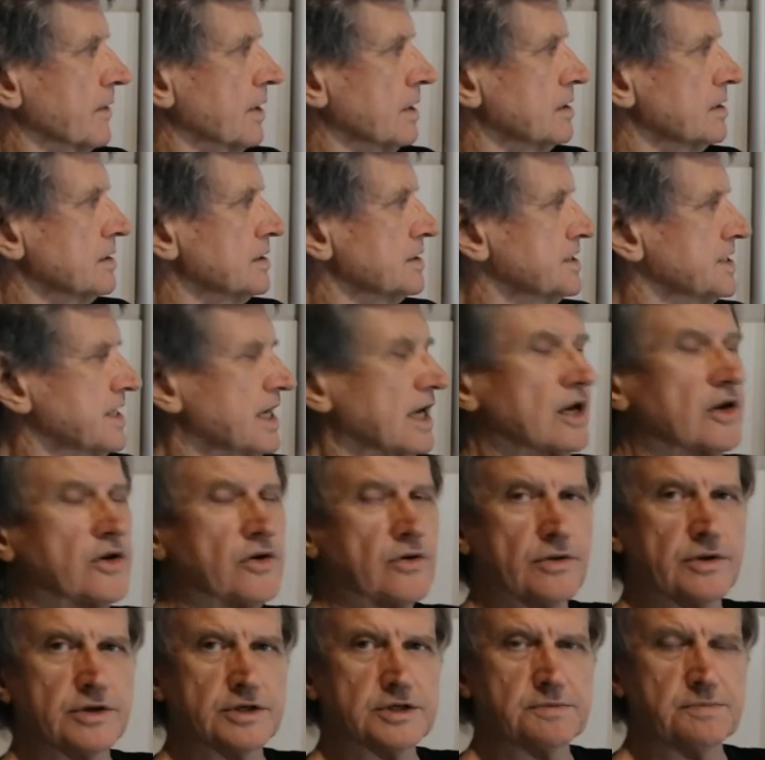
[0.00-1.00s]
tell you
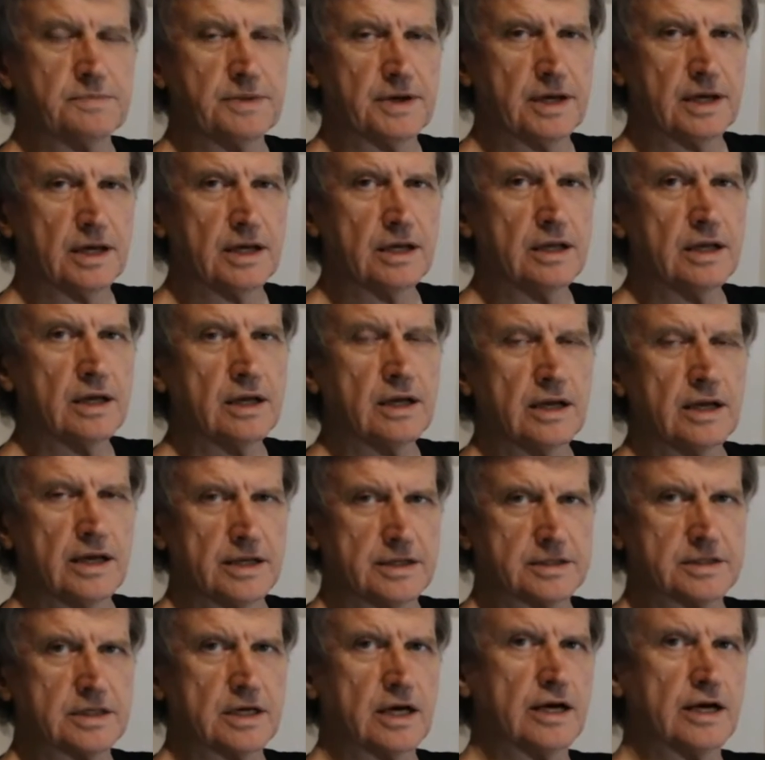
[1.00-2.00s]
the speed and
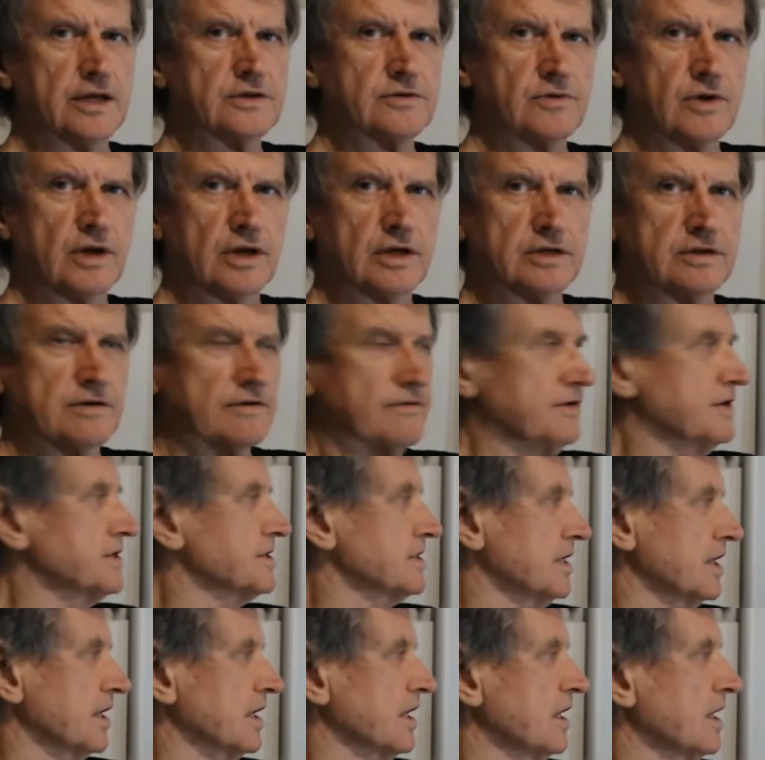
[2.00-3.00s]
say it's
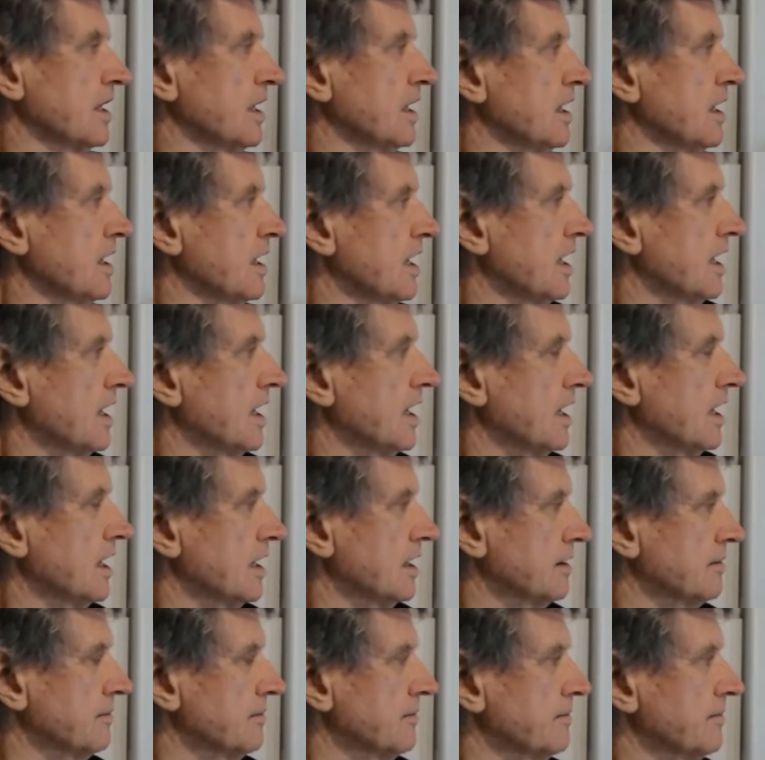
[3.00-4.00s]
relativistic,
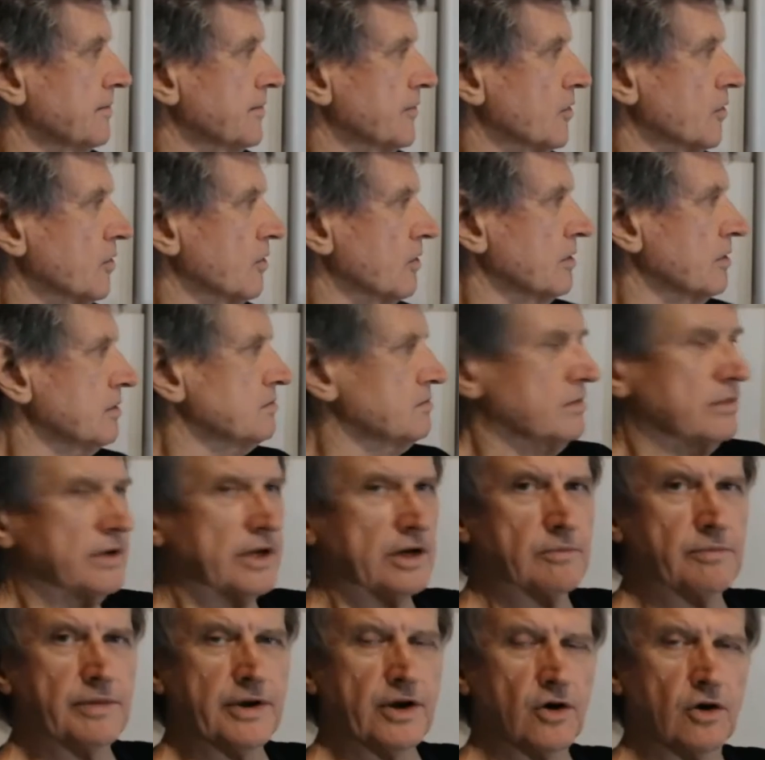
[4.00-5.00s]
or
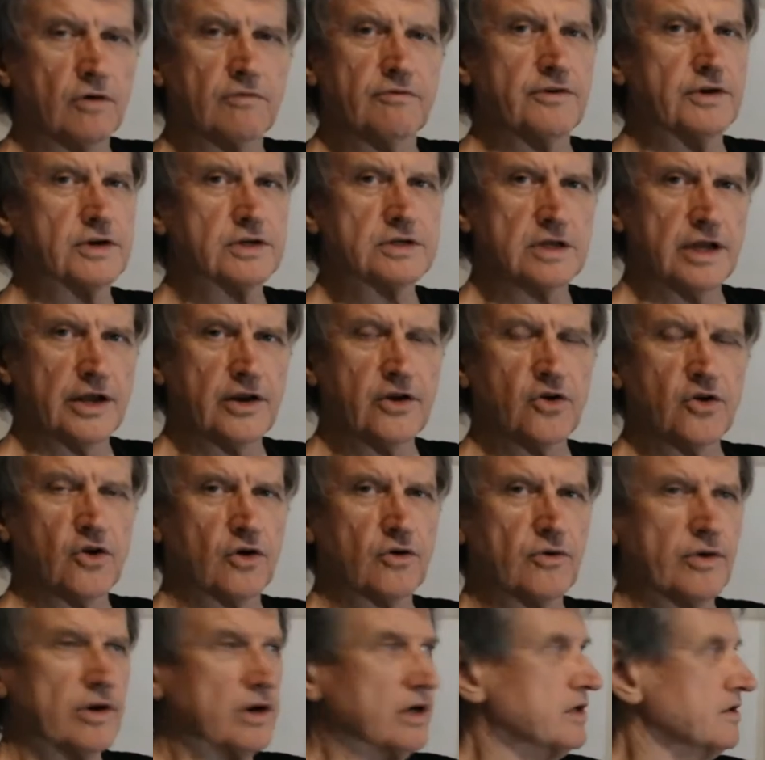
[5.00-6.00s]
it'd be obviously not
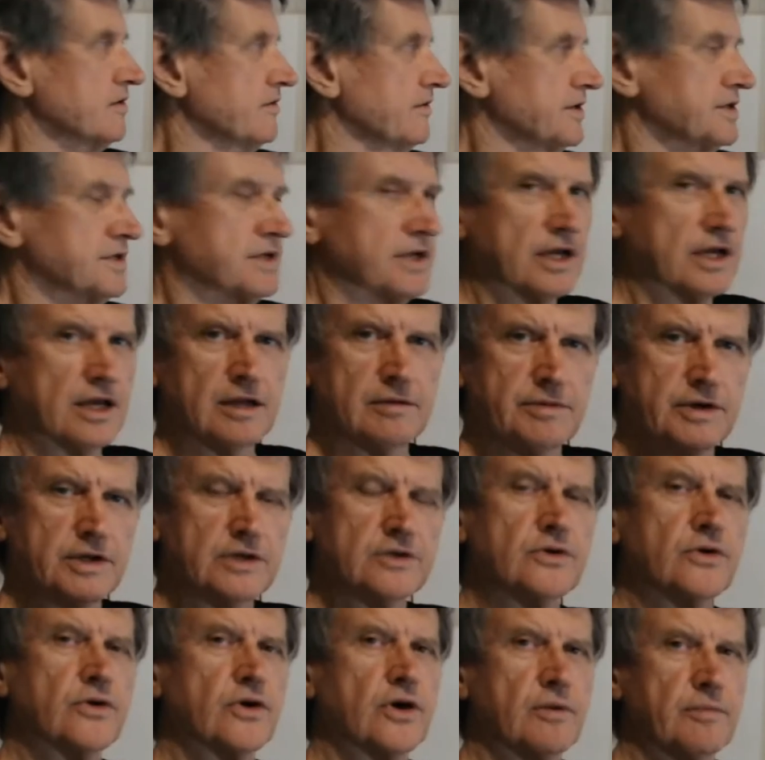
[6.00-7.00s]
relativistic. It'd be
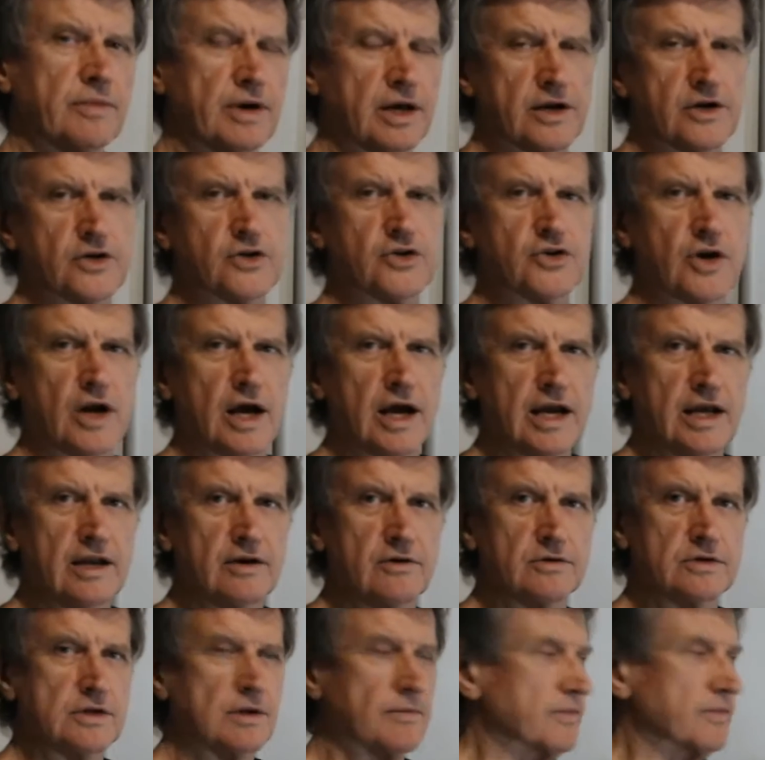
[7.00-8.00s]
talking about a train or
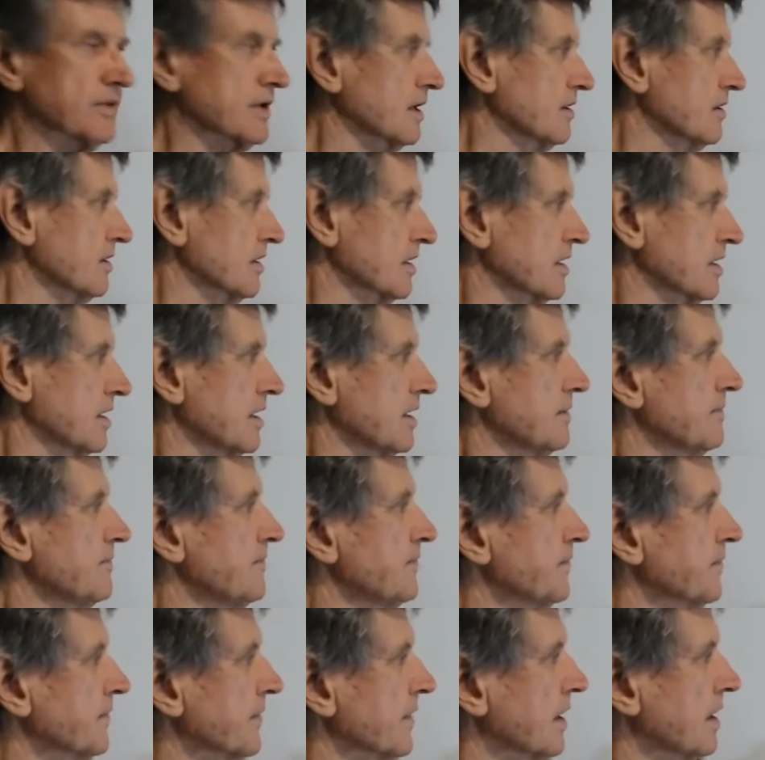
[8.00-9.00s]
something like that.
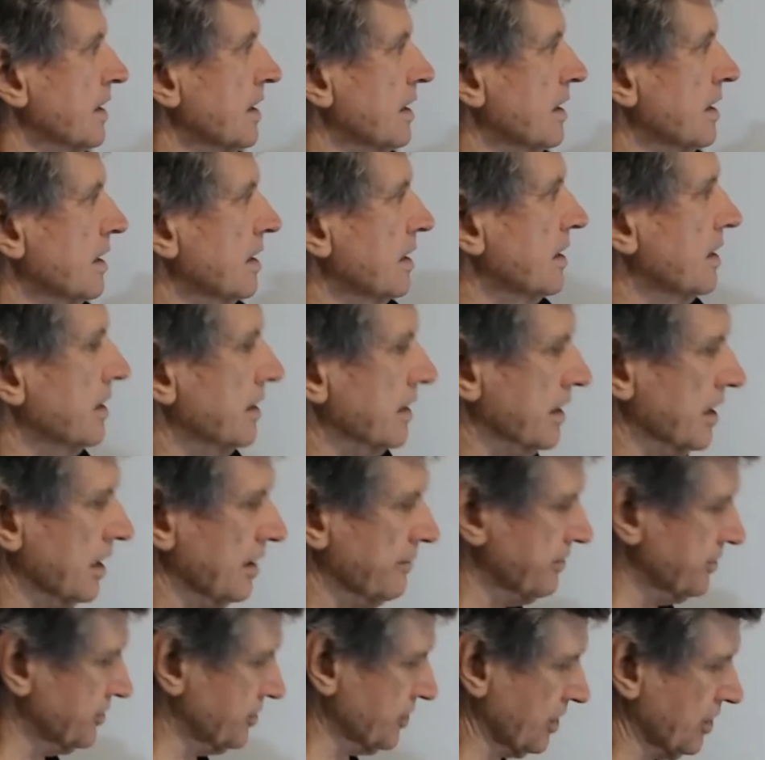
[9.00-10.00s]
Okay,
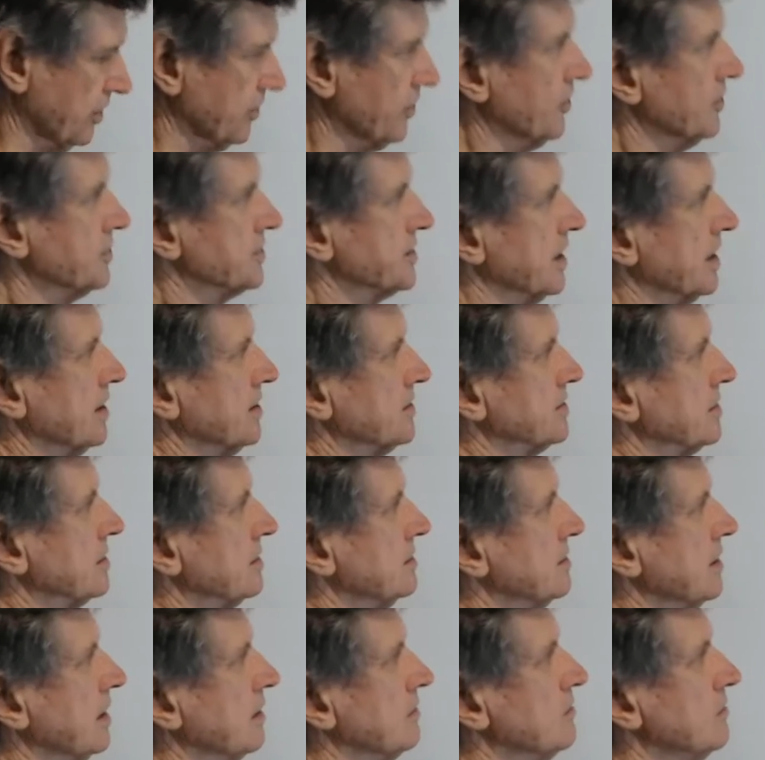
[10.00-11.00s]
but you can use that as
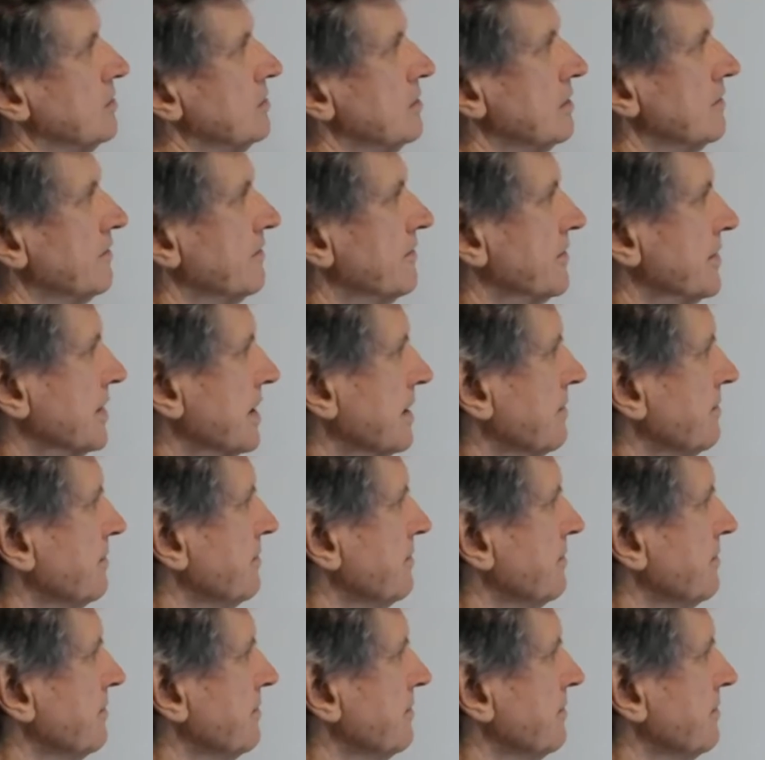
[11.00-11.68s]
a rule of thumb.